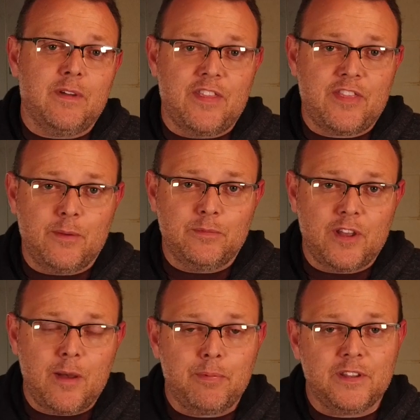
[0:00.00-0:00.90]
give me a
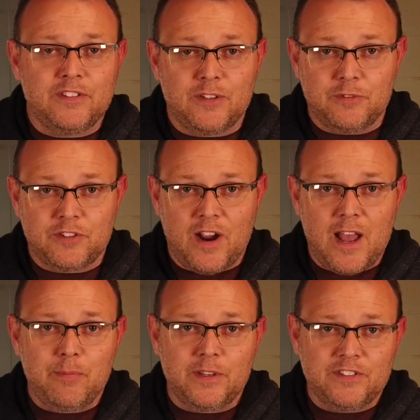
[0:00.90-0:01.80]
thumbs up. Please
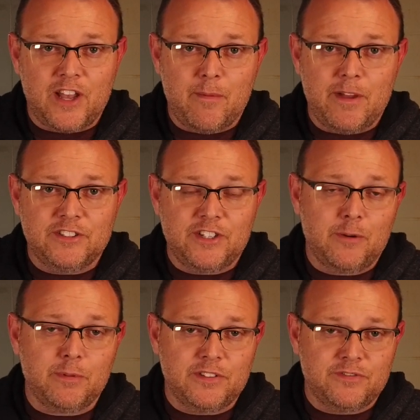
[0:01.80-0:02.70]
subscribe. Please comment and
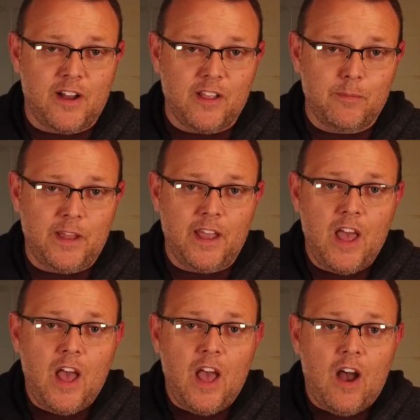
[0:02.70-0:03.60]
share. Please follow
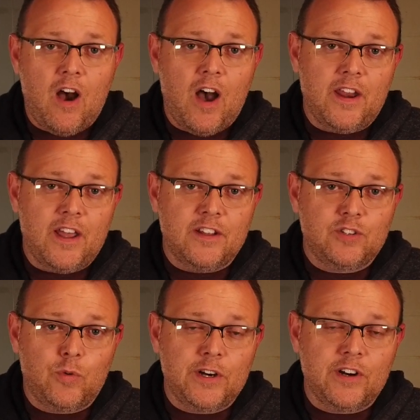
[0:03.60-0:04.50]
me on
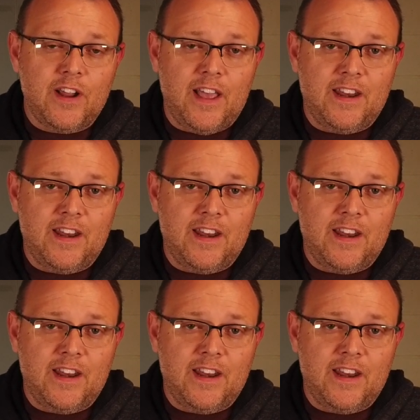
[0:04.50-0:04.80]
Twitter